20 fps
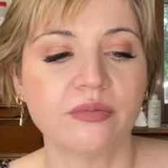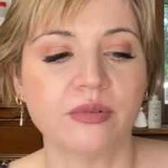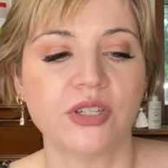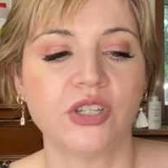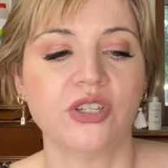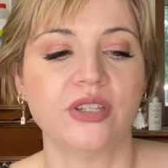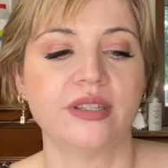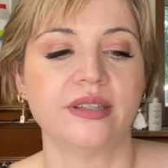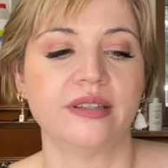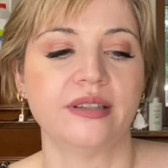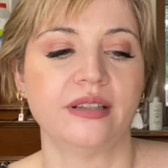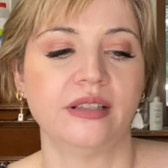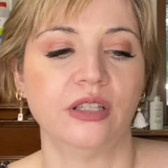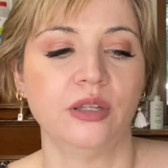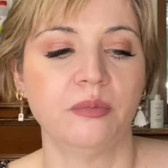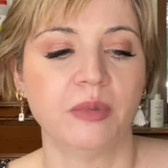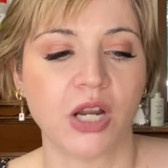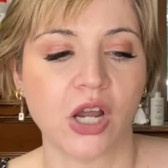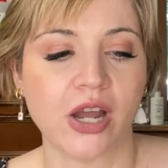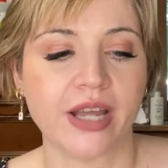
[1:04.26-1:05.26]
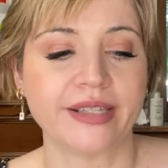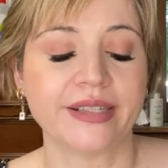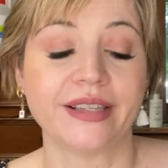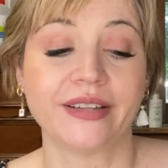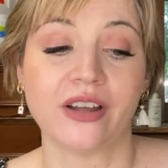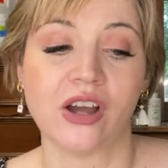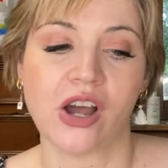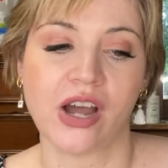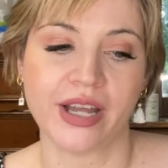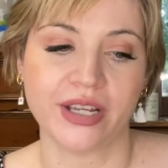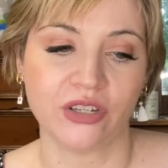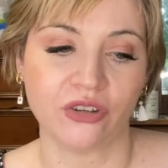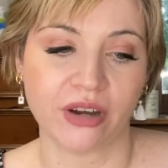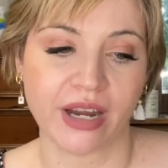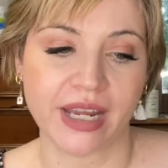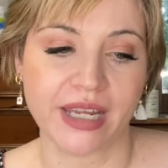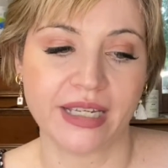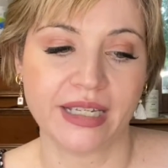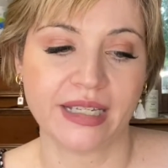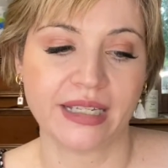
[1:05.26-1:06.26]
which is a Luminize and
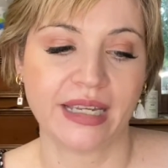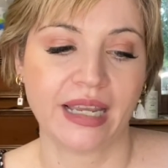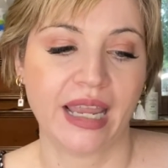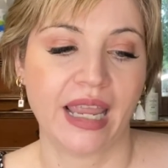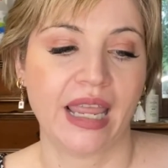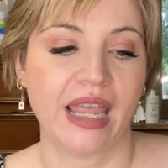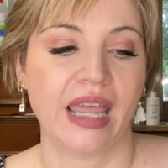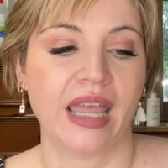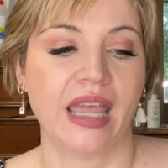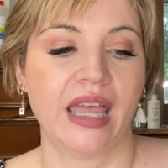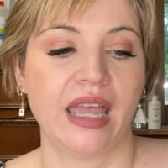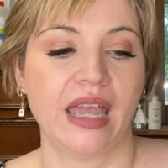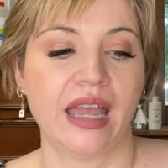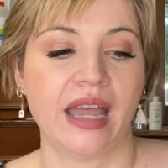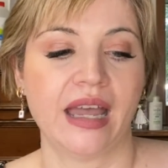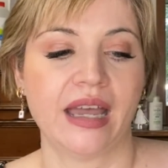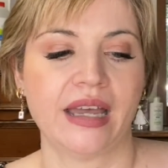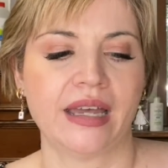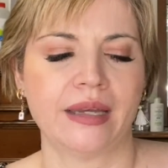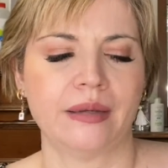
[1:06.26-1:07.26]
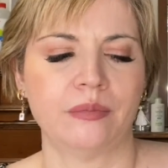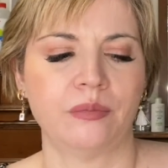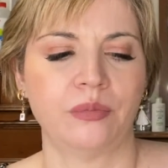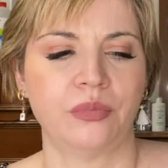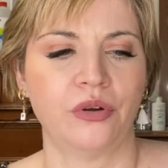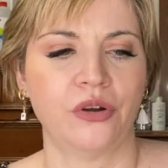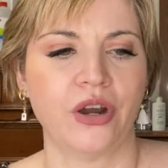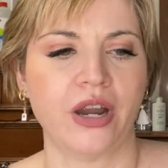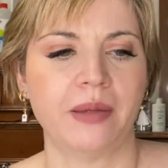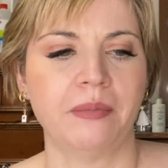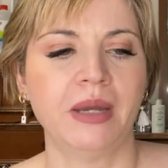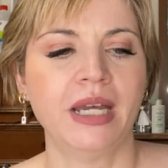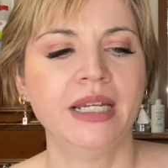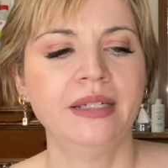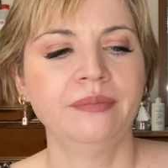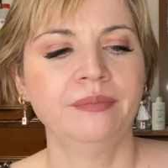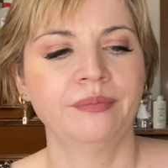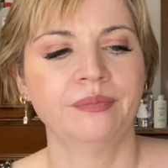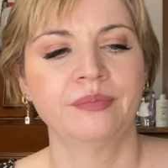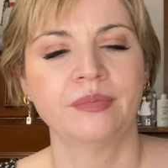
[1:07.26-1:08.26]
Hydrate Primer.
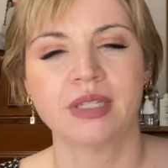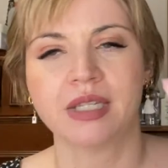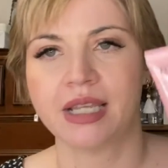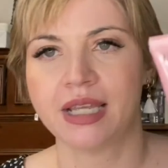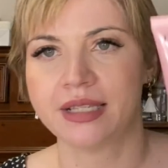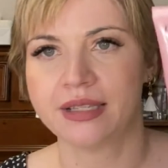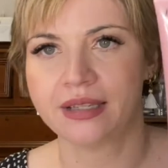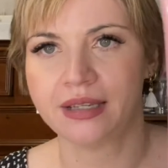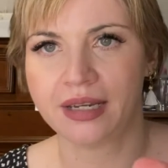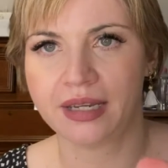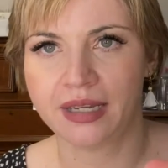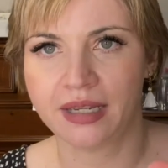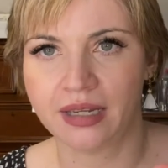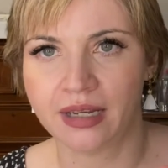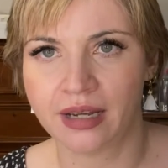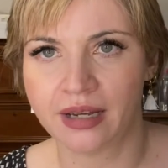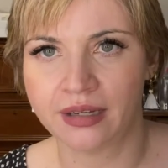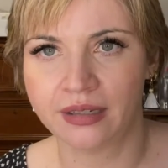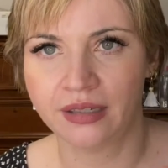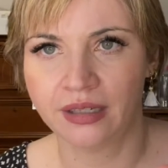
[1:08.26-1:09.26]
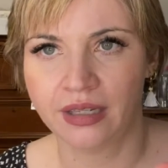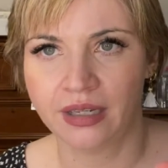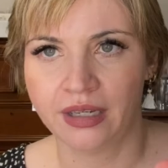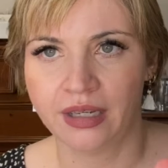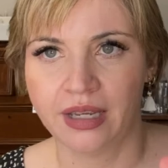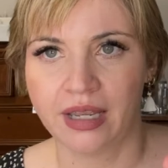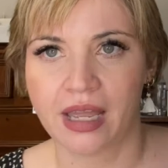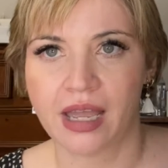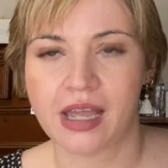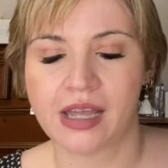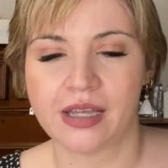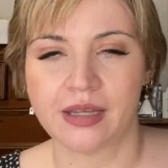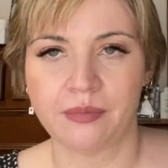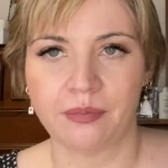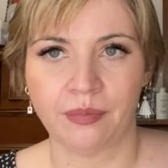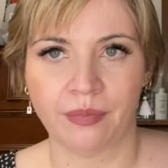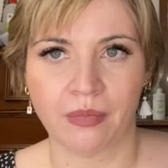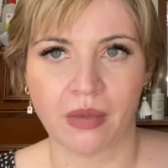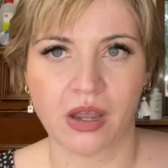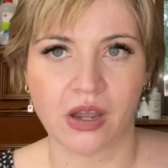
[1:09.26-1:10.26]
So that's it here.
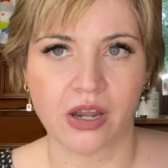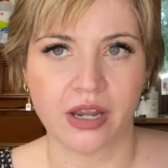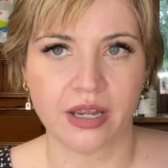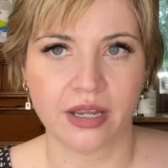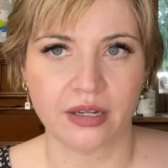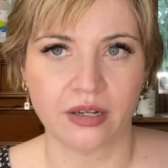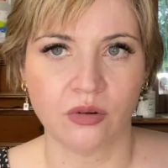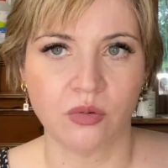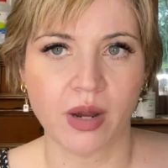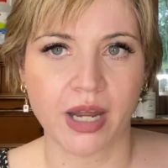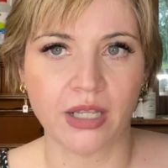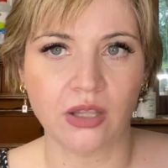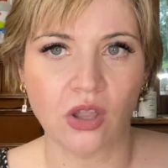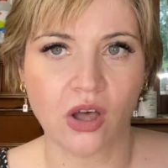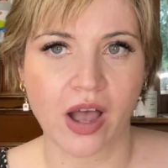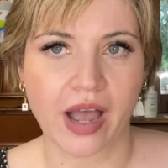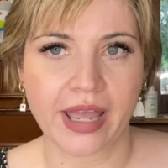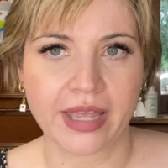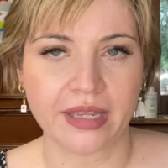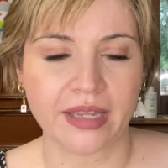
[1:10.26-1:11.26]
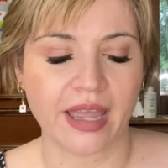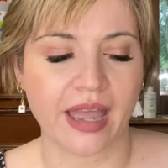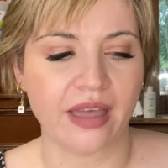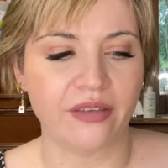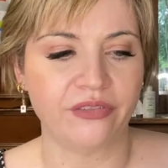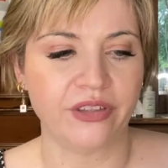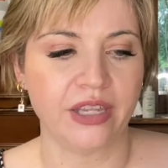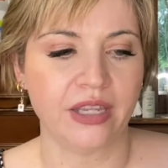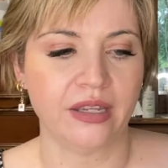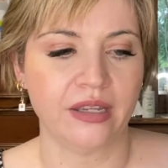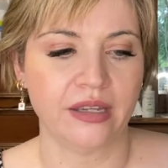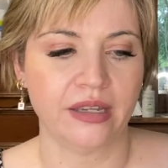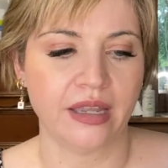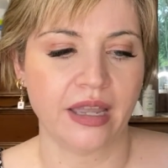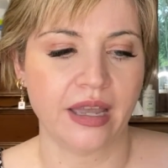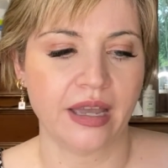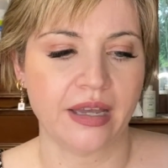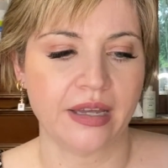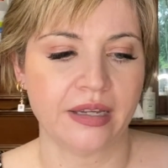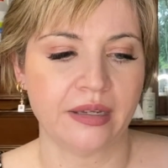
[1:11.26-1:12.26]
I quite like
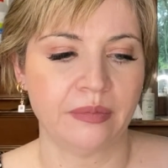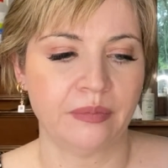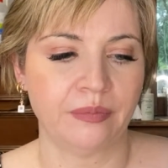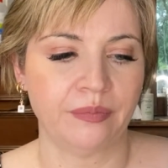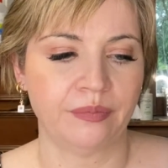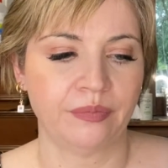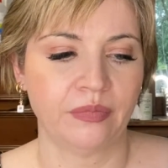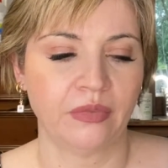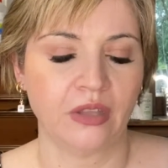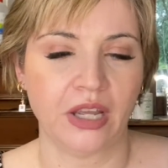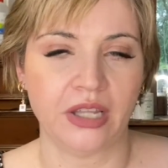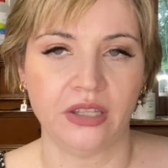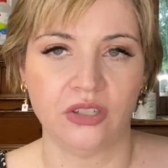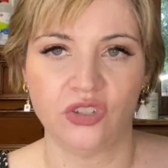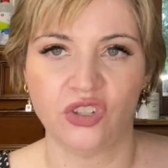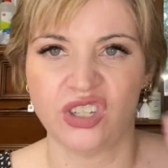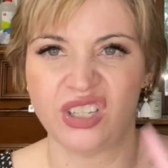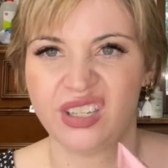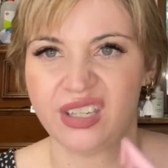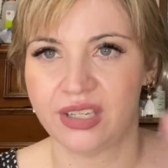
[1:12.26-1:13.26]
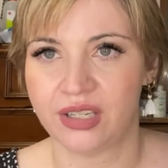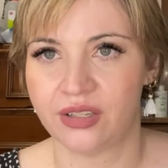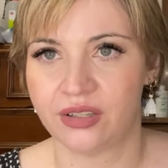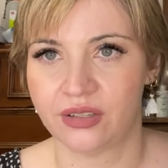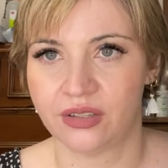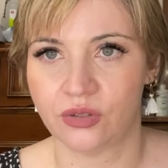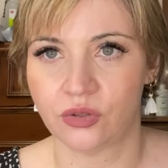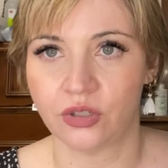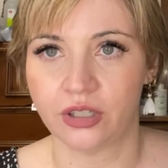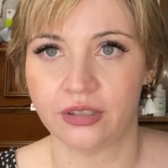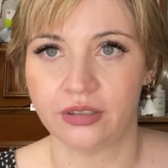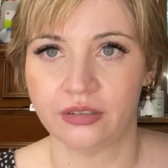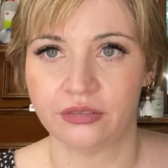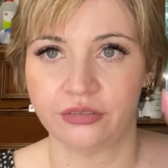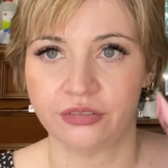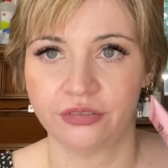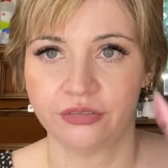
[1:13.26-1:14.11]
having like the juicy sort of